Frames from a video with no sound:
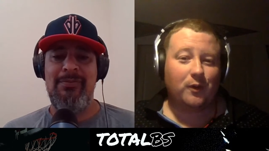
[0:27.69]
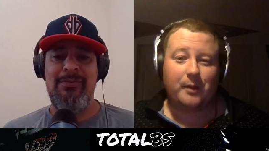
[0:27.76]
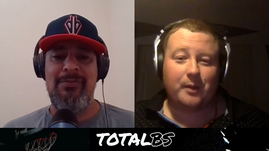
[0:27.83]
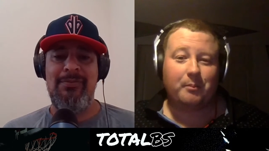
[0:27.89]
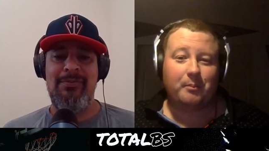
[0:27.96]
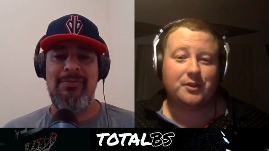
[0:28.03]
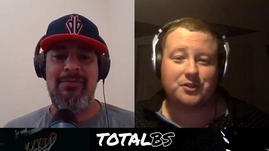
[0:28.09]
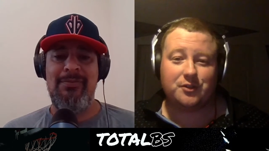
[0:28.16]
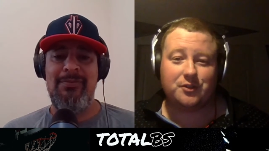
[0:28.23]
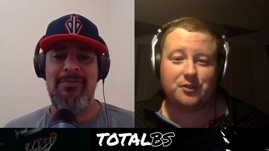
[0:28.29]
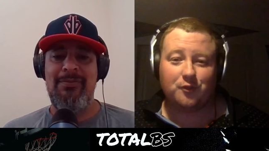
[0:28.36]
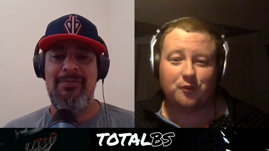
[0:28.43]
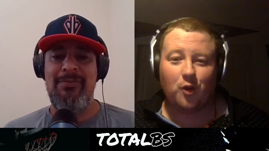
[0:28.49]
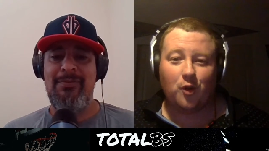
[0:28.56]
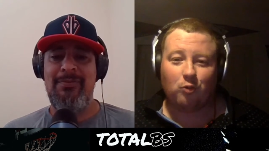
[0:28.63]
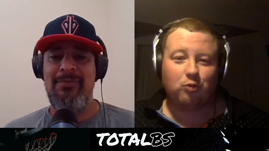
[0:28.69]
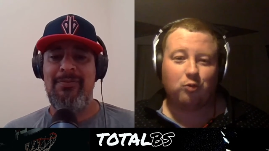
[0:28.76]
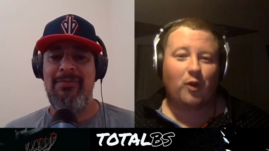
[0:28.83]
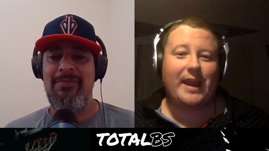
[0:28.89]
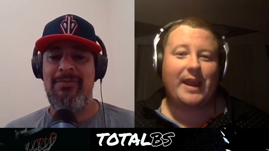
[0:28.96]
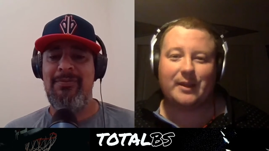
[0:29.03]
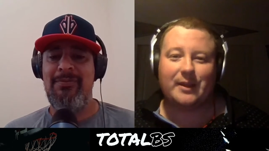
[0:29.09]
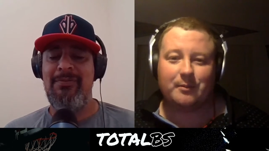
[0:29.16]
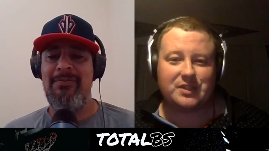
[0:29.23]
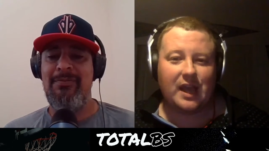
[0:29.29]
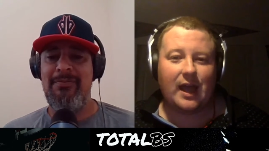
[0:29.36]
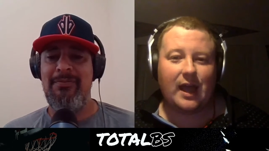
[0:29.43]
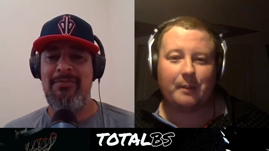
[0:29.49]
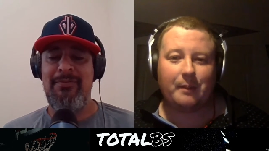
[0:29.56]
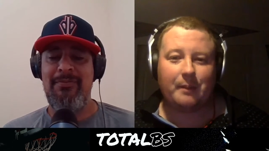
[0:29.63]
Speaker 1: out a bunch of random
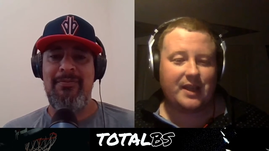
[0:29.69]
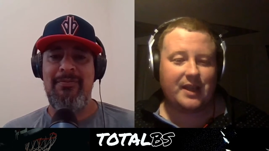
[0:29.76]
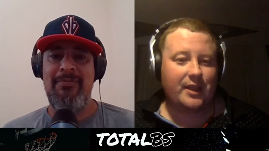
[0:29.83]
topics